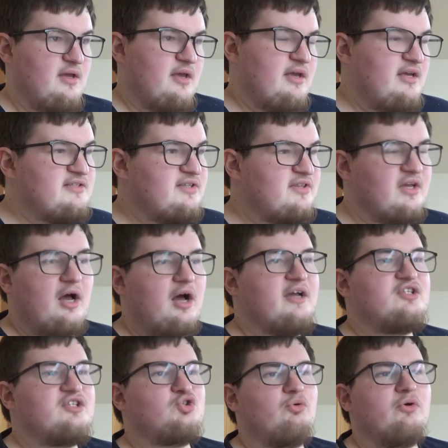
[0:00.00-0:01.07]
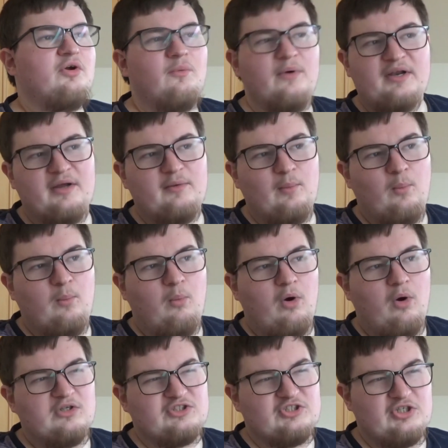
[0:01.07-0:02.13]
Here's the thing, I enjoy her when I
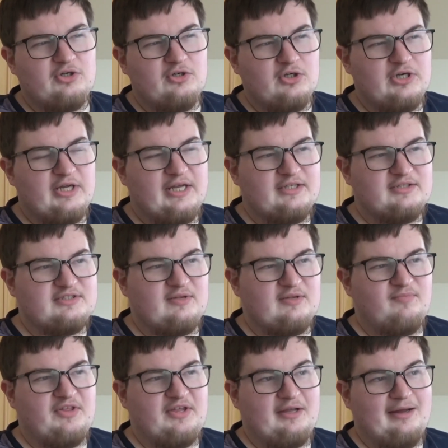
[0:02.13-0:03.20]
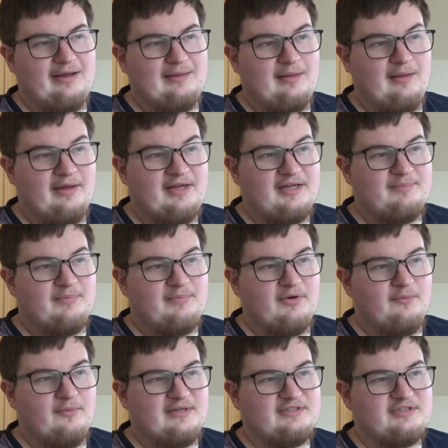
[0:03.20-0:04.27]
watch her in something I like,
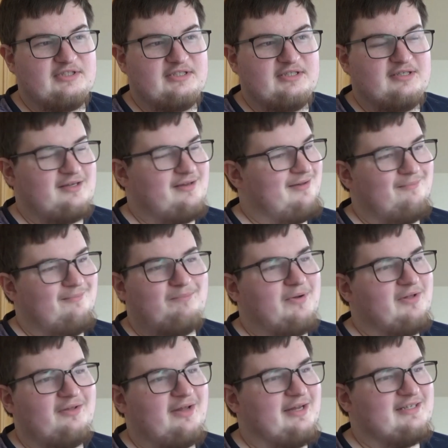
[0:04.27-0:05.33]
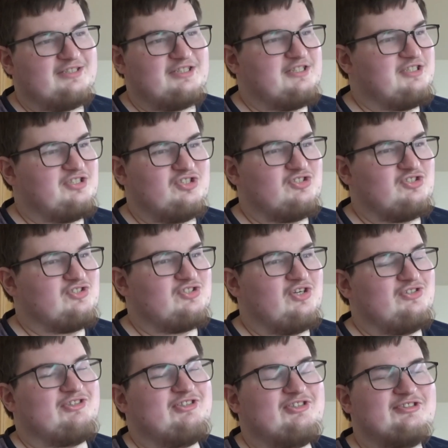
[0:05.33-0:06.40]
but when she
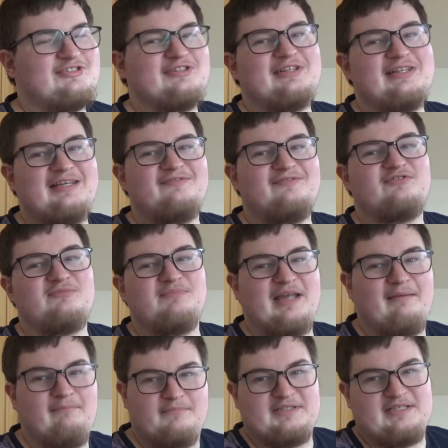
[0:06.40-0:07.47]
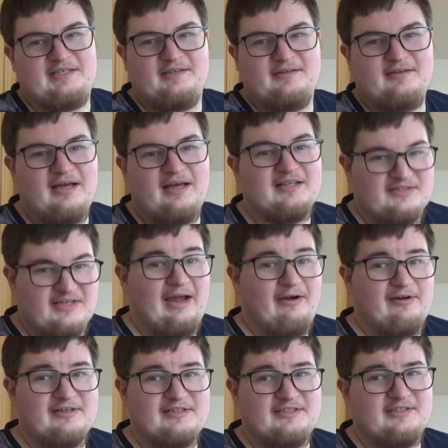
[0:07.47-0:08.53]
just leaves me empty as a
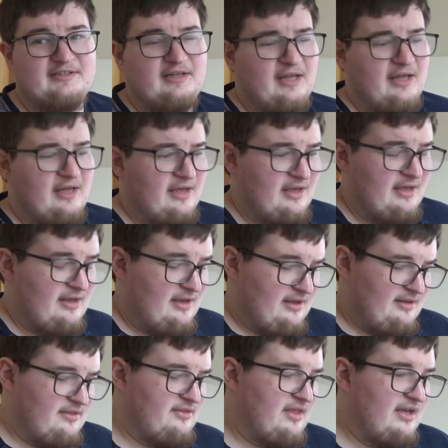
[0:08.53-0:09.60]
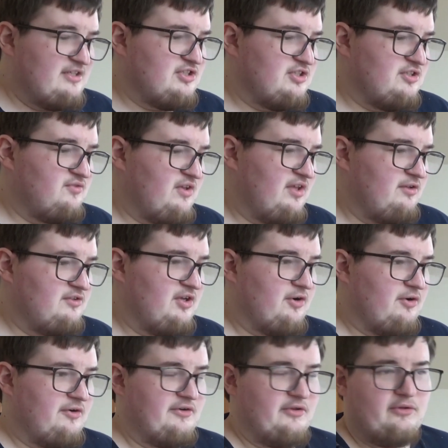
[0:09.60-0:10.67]
character. They should have killed
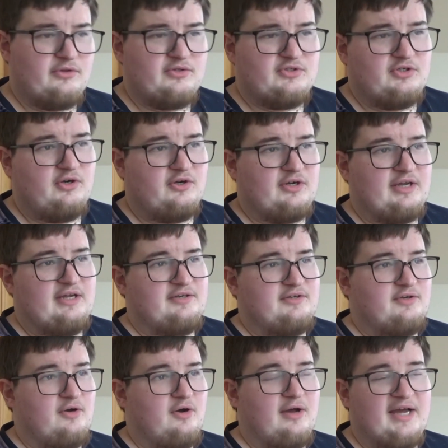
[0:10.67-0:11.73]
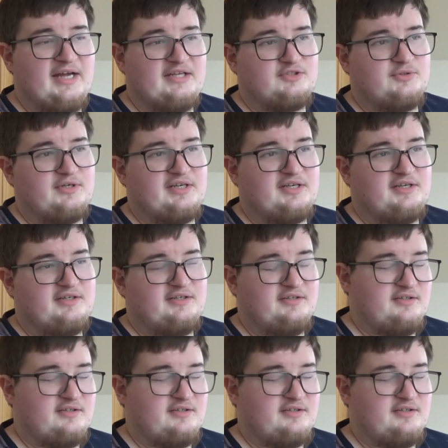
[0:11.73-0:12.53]
her in Earthshock and not Adric.